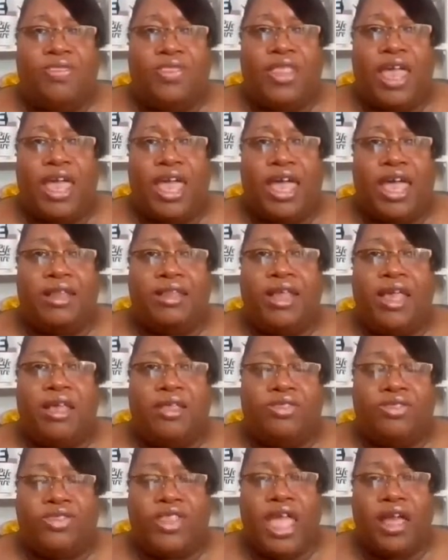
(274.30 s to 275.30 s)
then
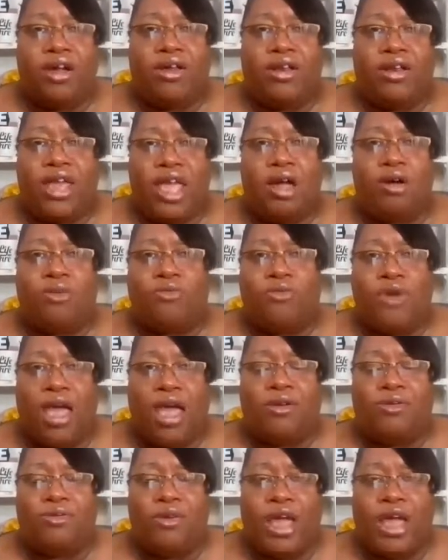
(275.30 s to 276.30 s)
they're gonna help
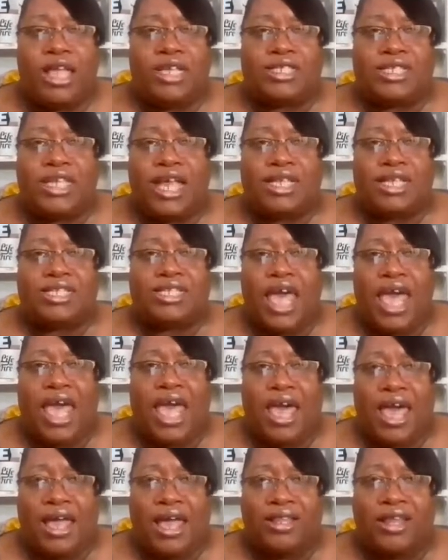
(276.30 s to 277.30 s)
raise that
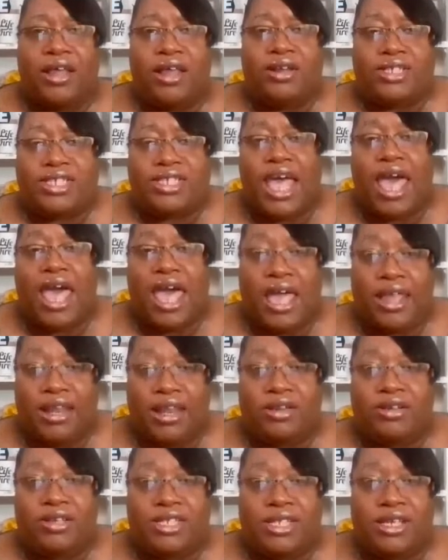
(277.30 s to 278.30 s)
tide. They're the tide.
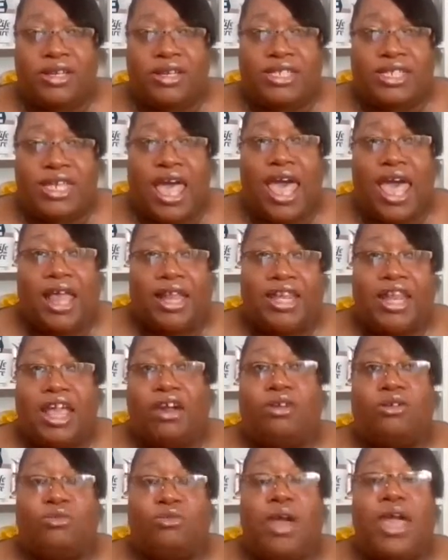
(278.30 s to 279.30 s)
They're considered the tide, and they're
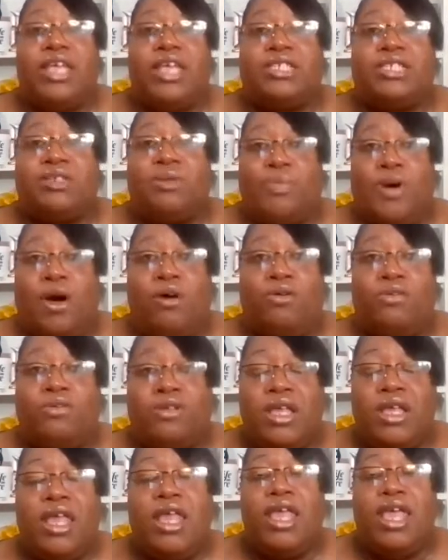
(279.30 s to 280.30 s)
gonna raise the boat
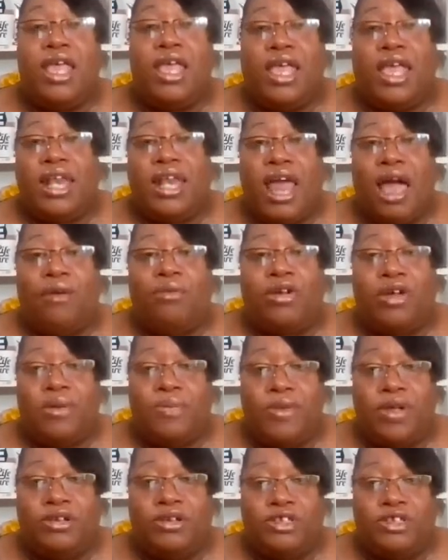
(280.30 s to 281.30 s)
in our
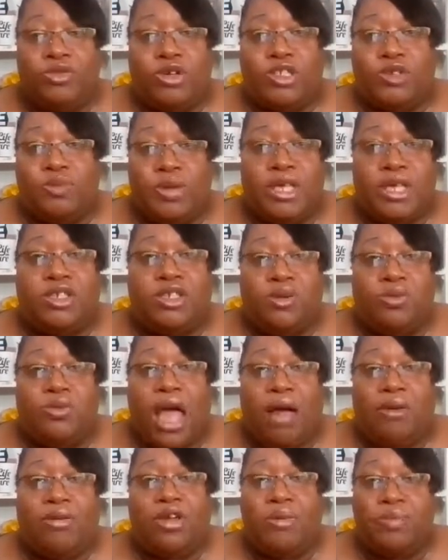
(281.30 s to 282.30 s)
community, which means
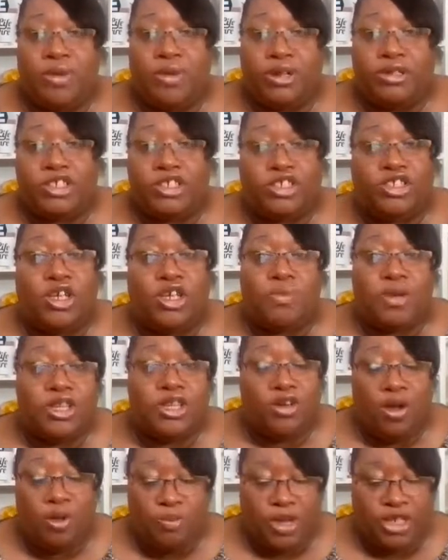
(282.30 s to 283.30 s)
our community should be
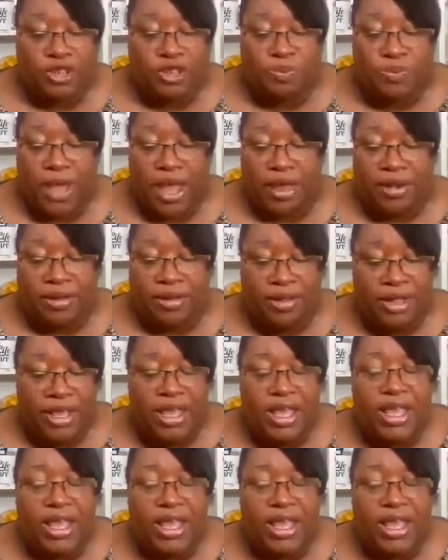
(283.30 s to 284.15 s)
doing much better.